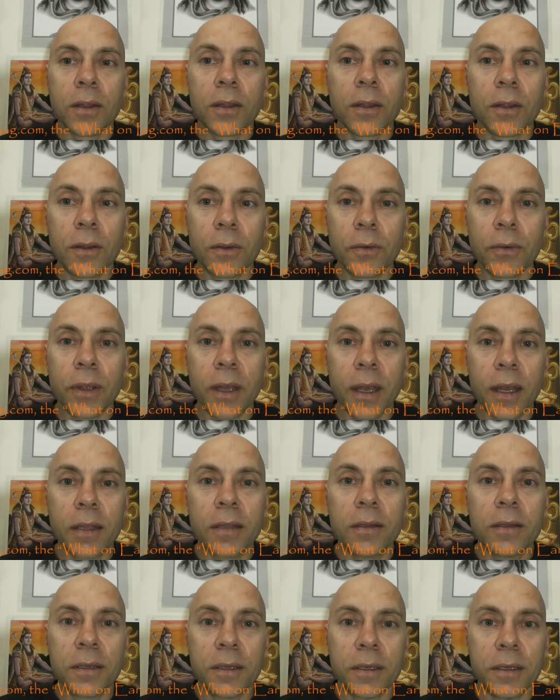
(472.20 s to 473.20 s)
The
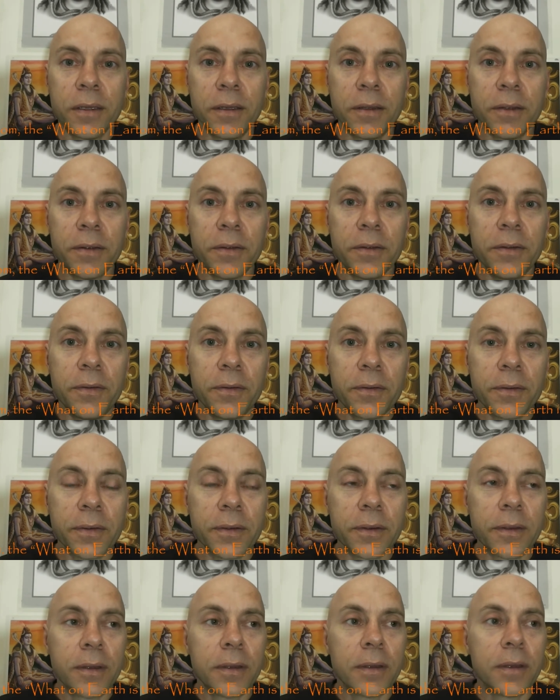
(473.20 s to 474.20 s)
reality is
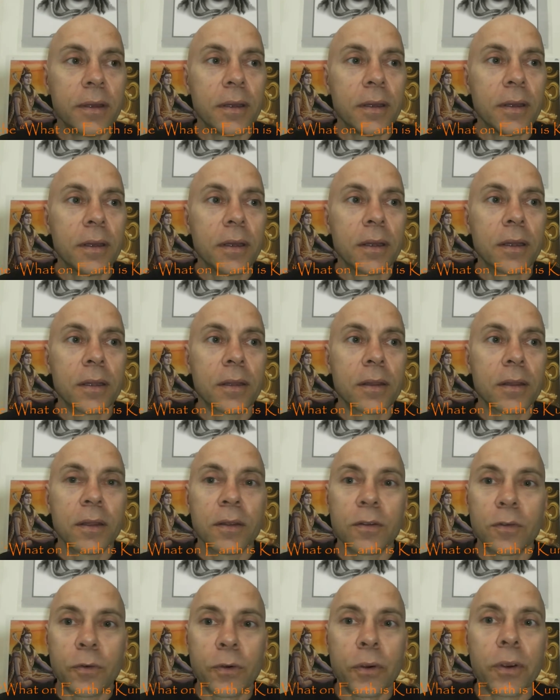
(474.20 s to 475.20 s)

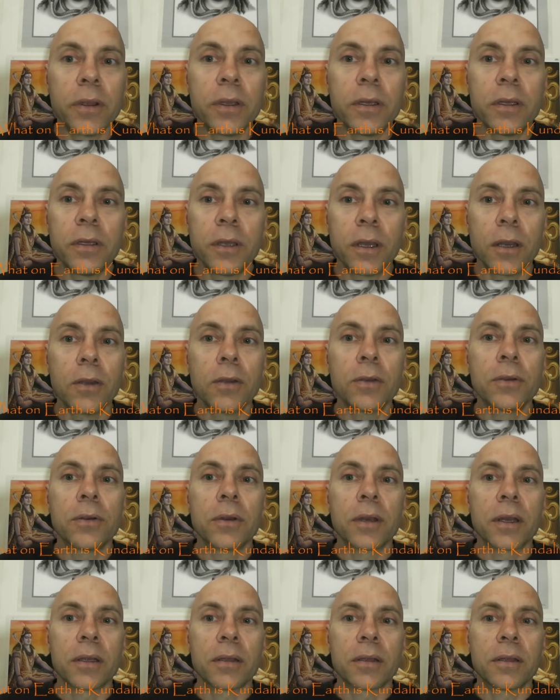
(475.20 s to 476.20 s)
there's Kriya
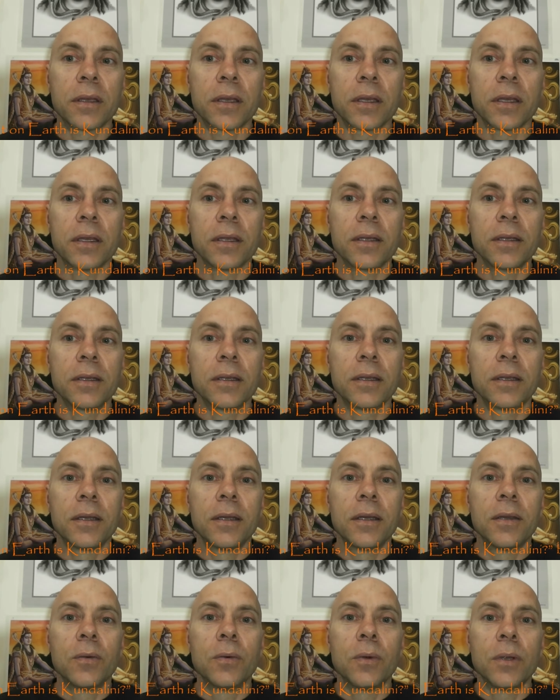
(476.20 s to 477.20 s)
Yoga out there,
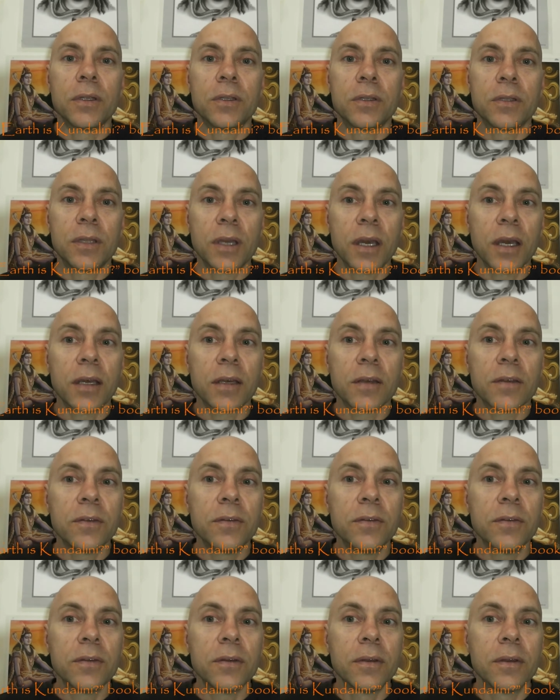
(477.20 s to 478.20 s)
which
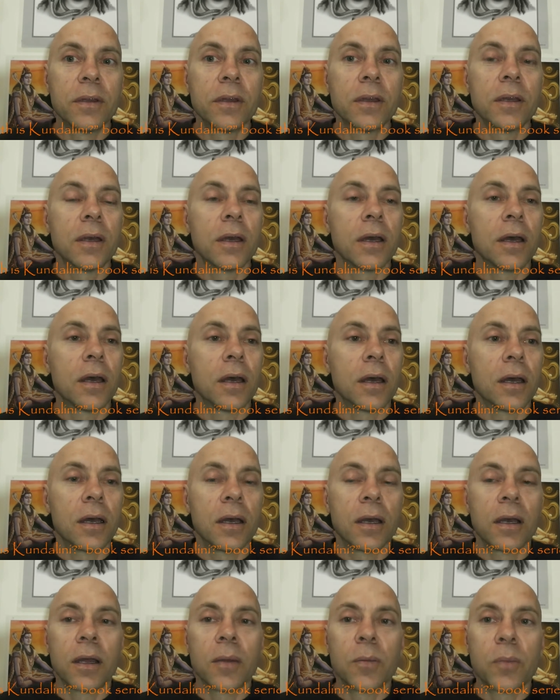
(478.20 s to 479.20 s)
does
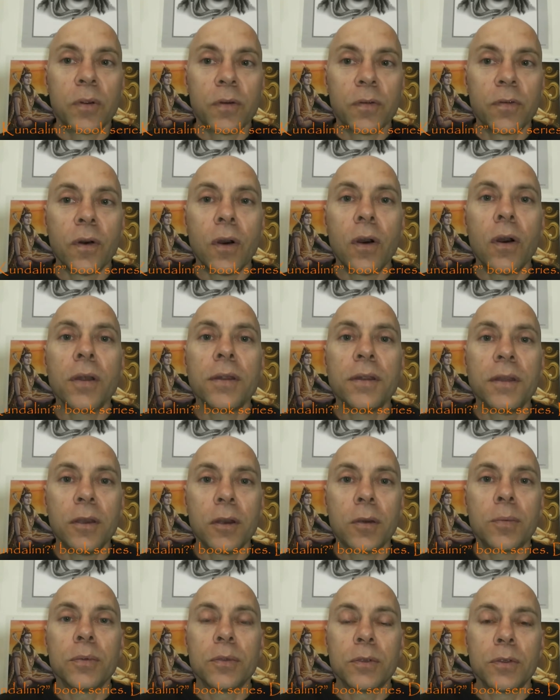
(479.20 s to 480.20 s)
provide the
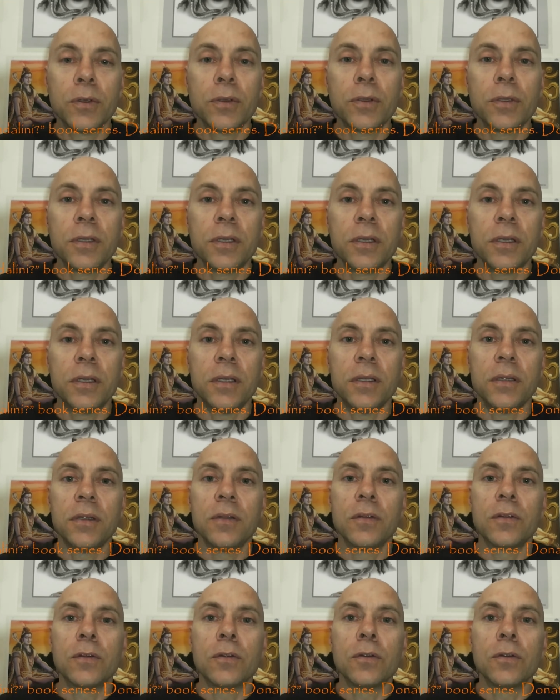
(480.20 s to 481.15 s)
opportunity to